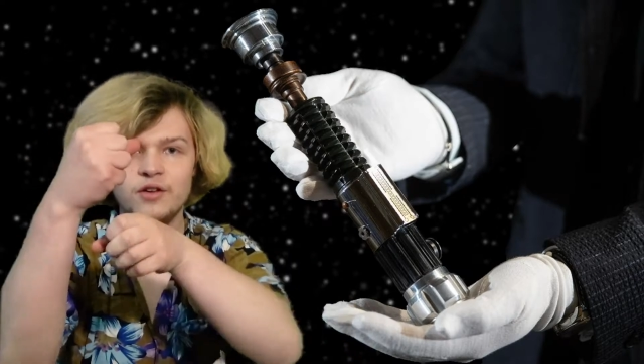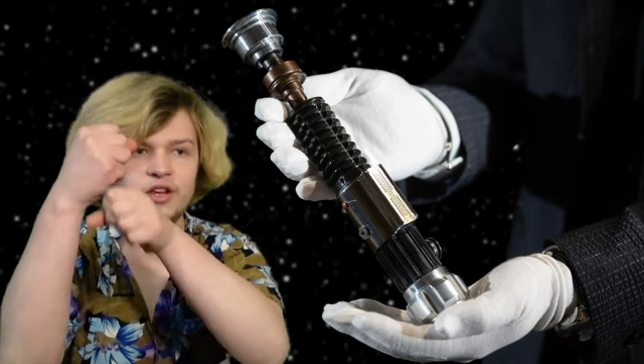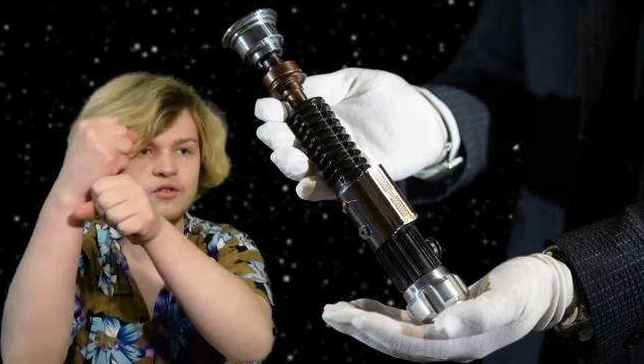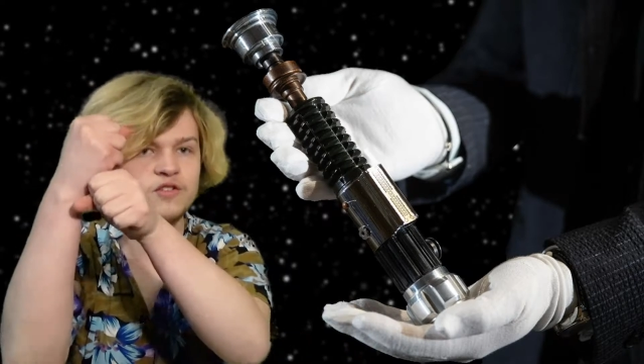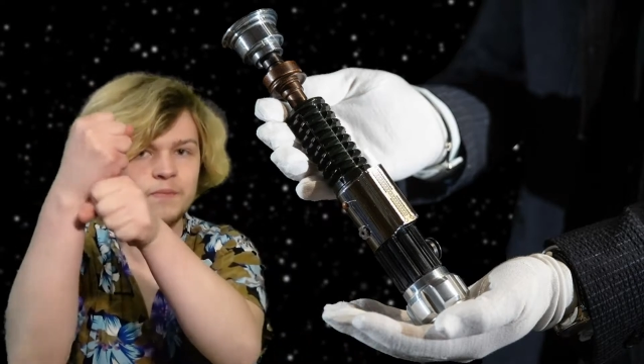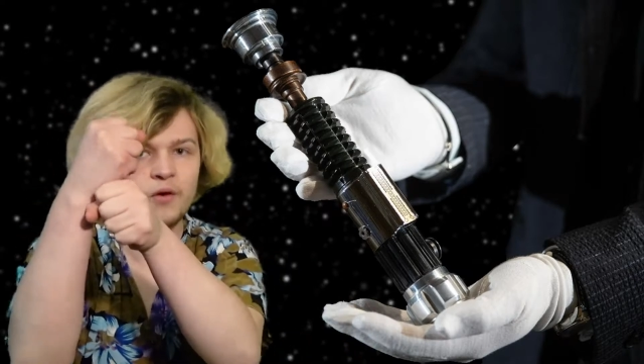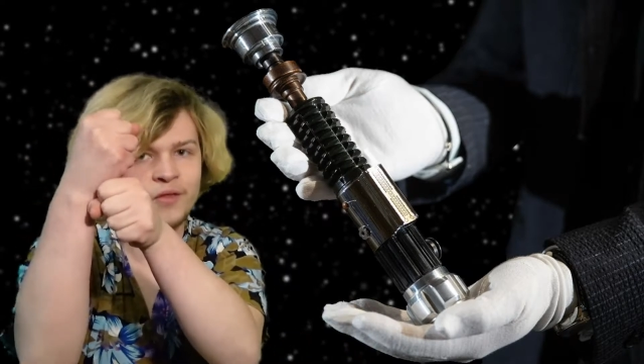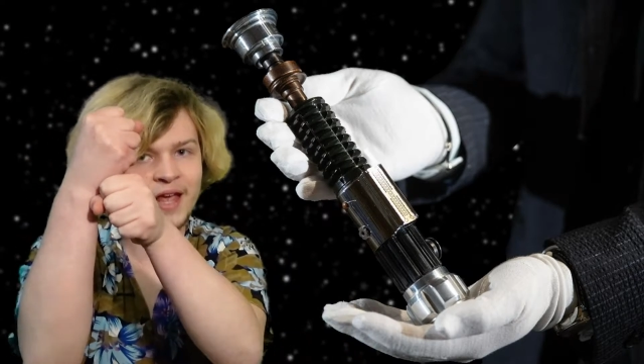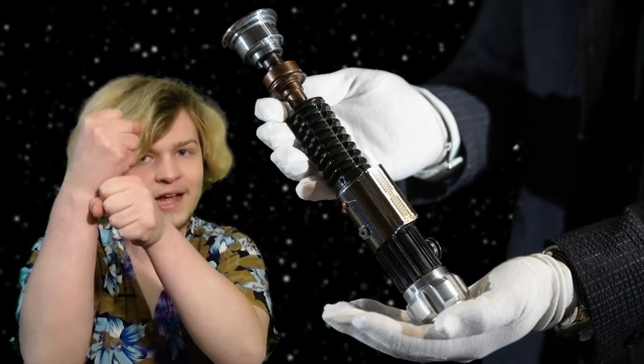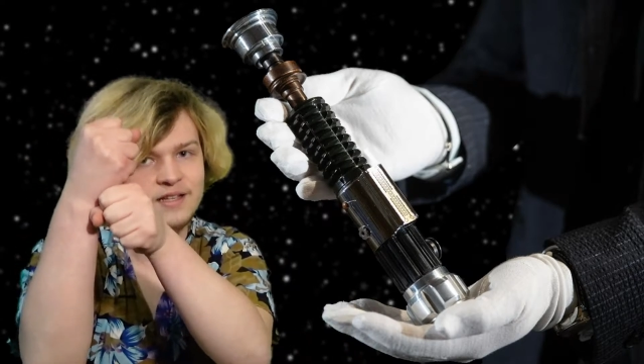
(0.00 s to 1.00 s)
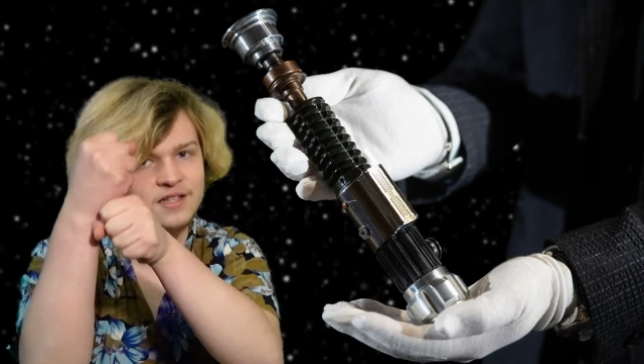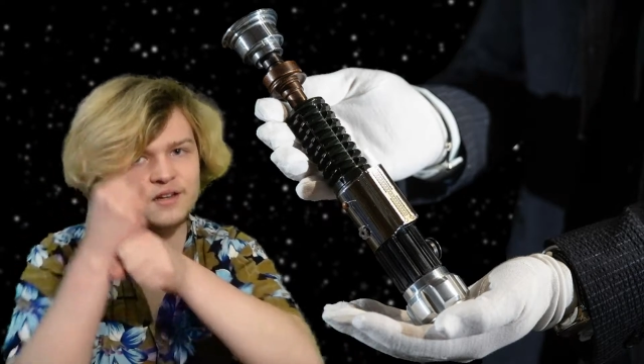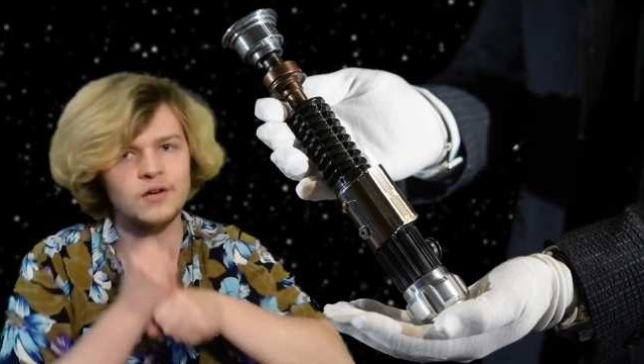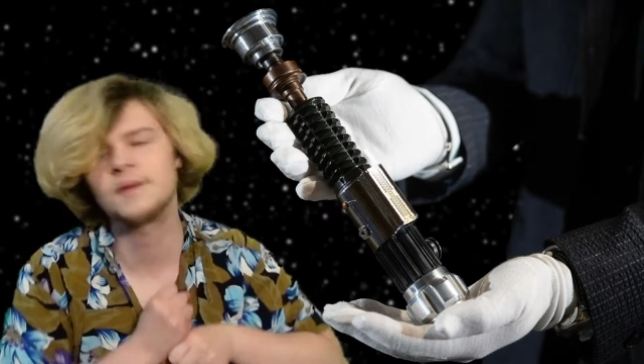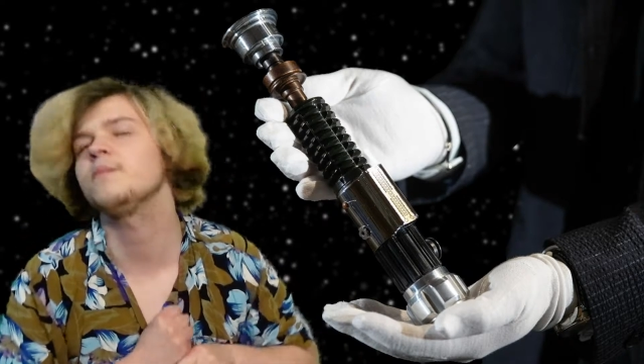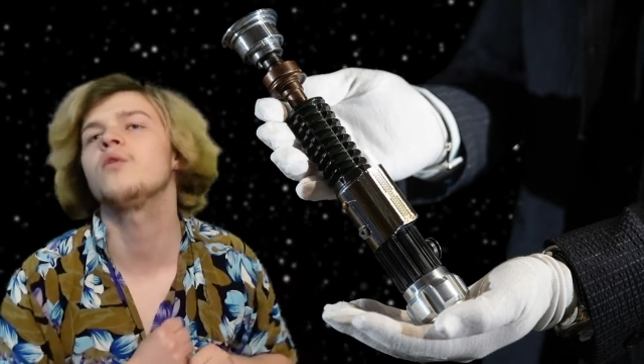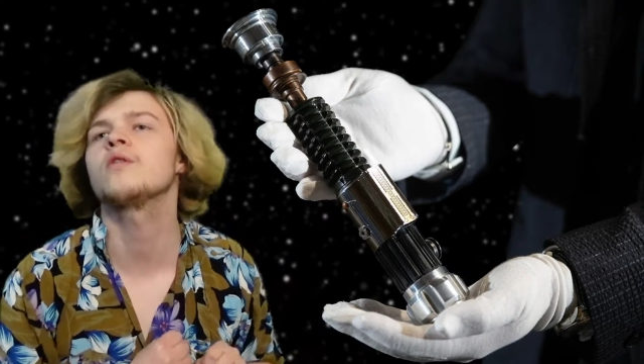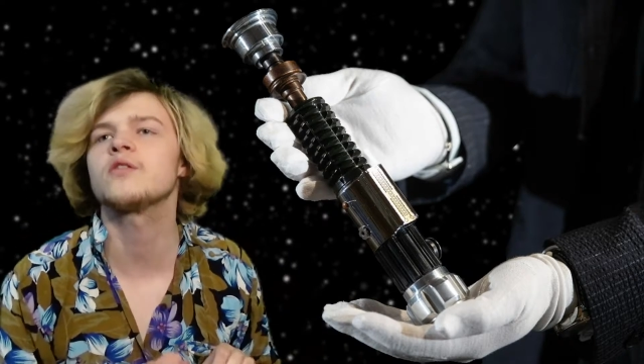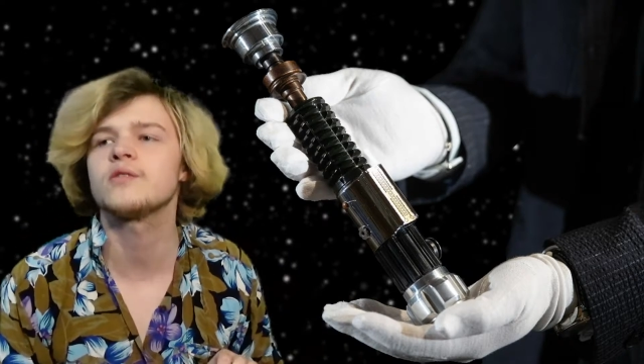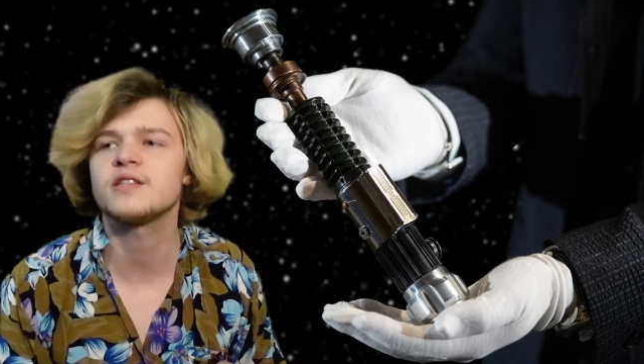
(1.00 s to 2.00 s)
use both hands to grip more
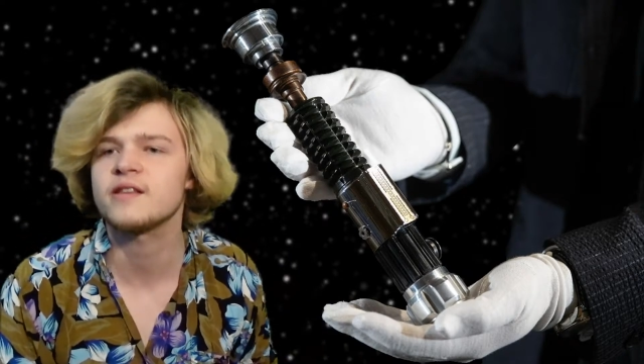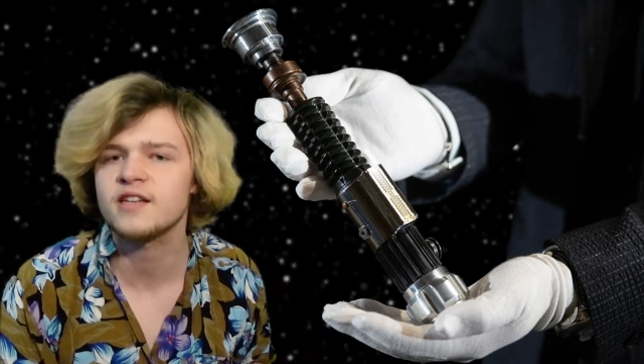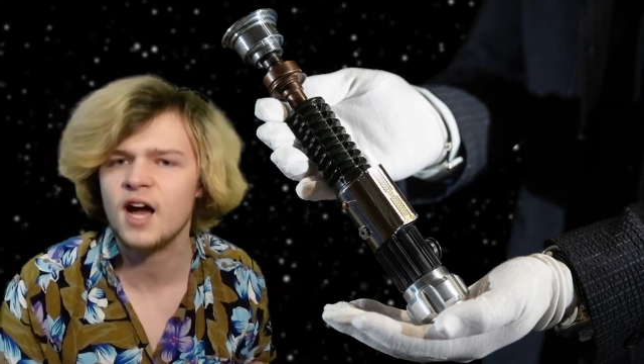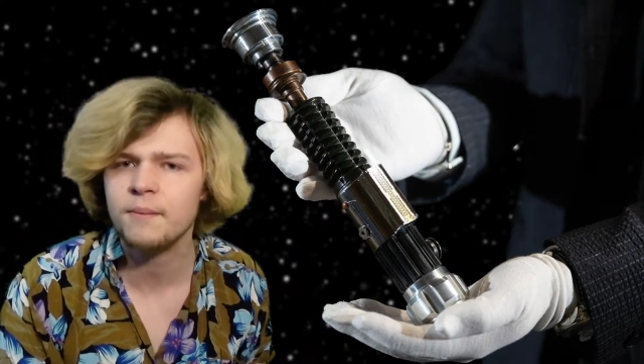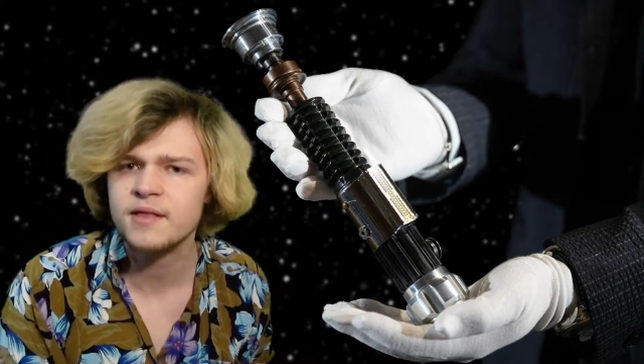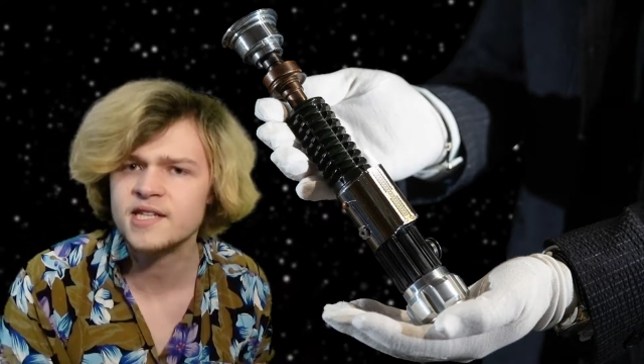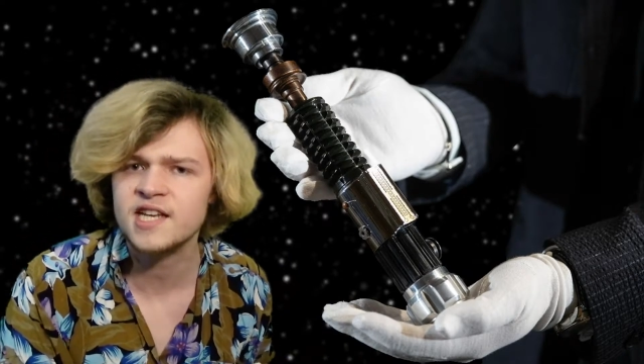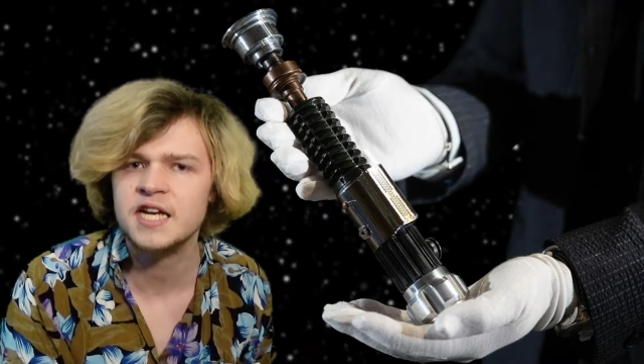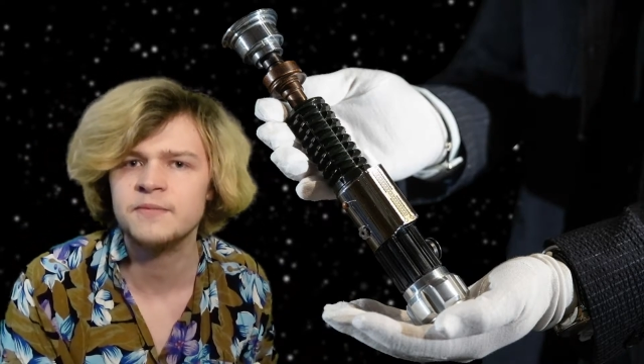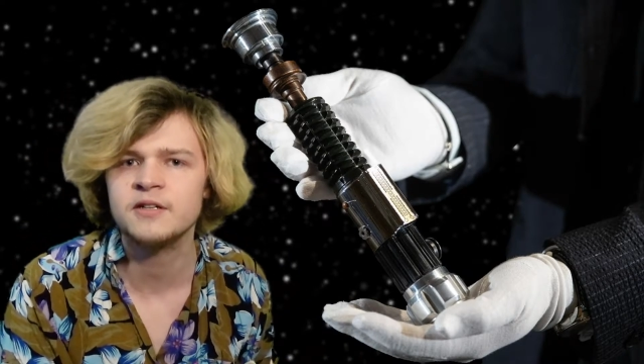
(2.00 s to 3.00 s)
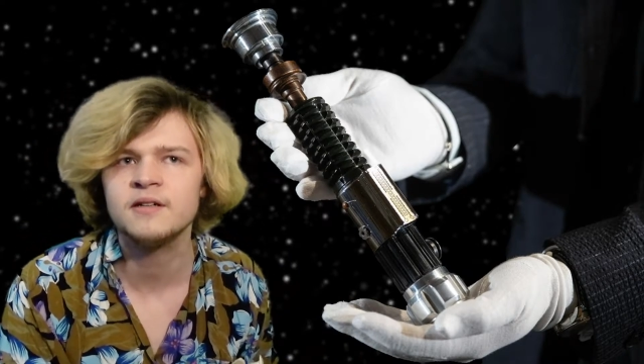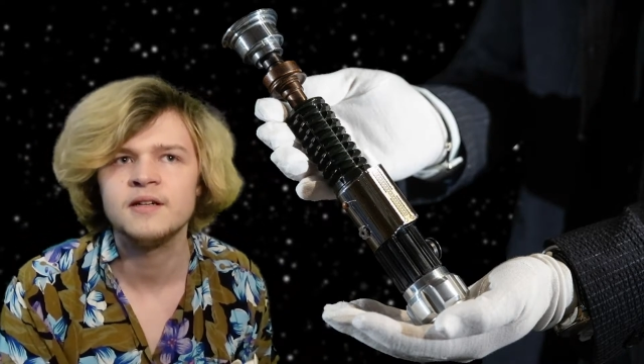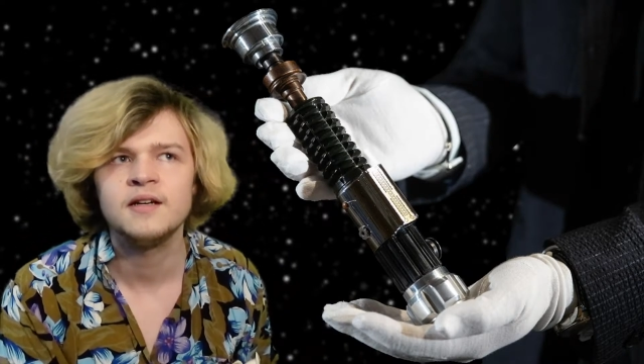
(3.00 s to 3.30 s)
towards the top of the saber.